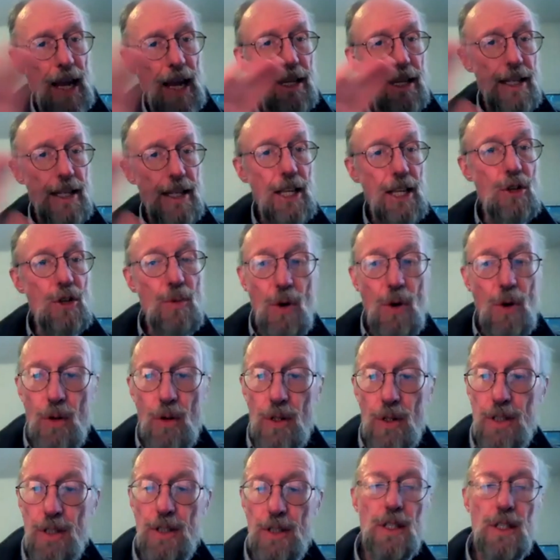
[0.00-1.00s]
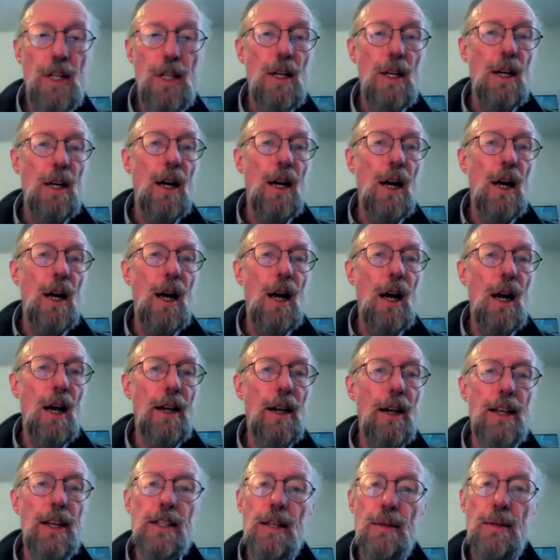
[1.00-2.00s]
18-year-olds,
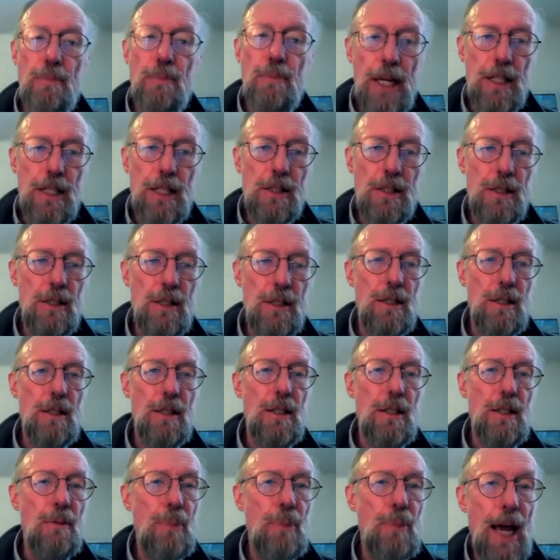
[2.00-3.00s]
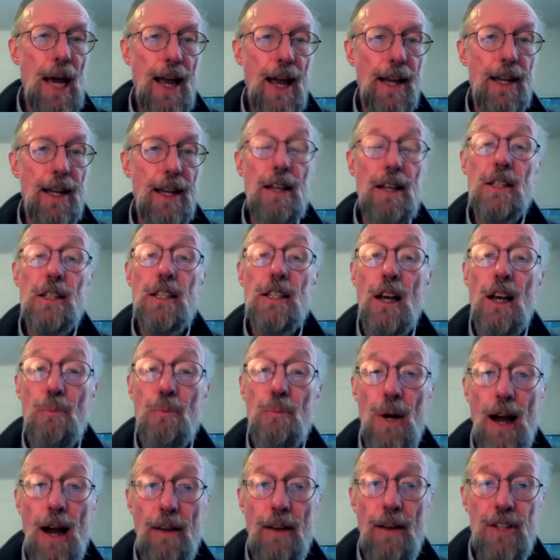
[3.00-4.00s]
it's a mixed bag. In some
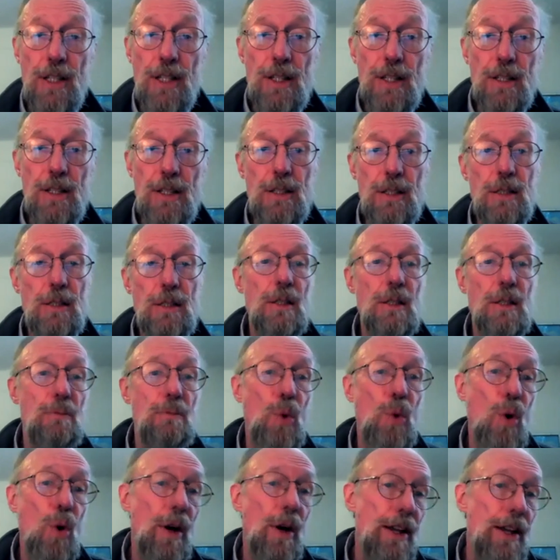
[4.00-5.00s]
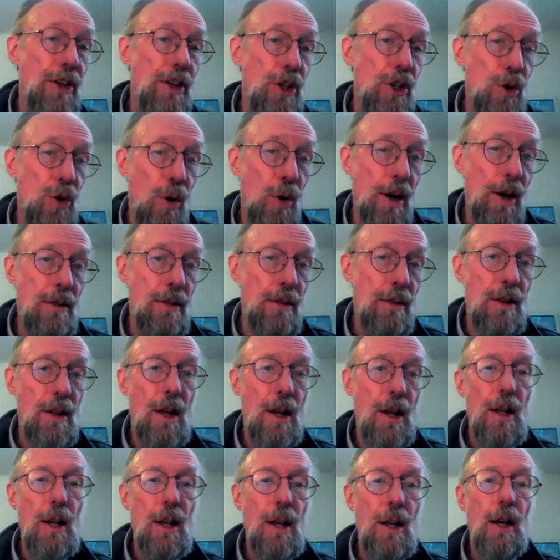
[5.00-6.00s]
provinces, more in the north
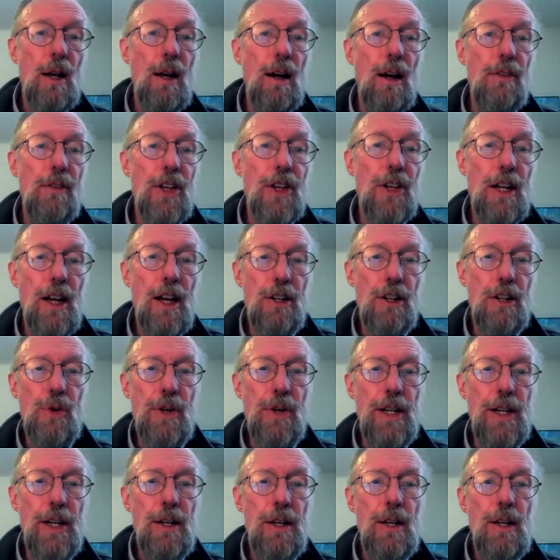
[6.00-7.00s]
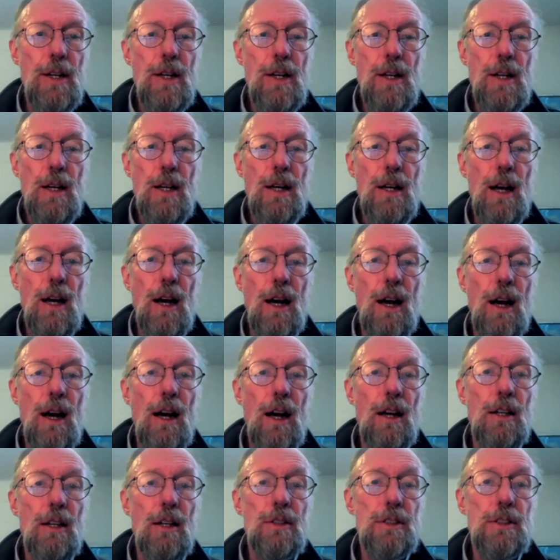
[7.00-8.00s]
of the country,
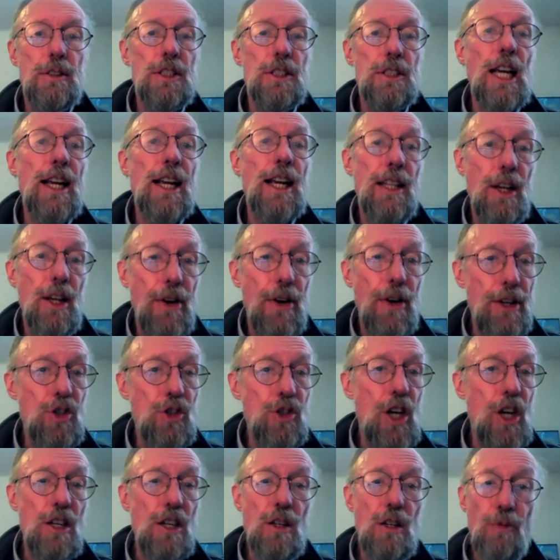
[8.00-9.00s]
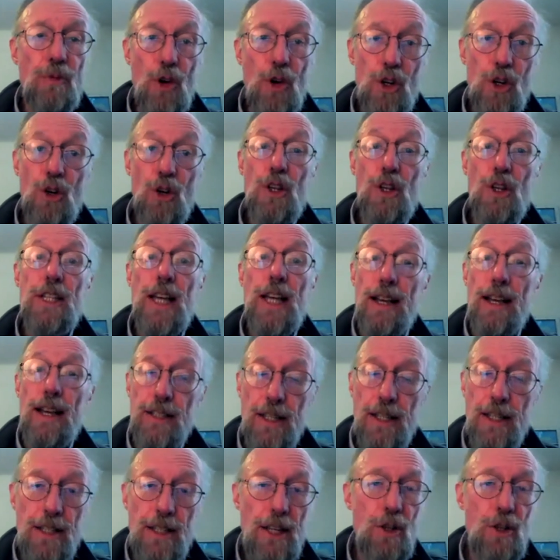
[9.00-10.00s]
secondary education for girls has
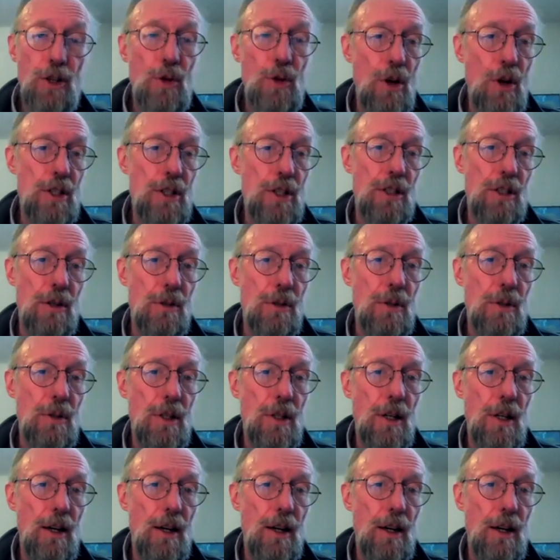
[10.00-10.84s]
continued also.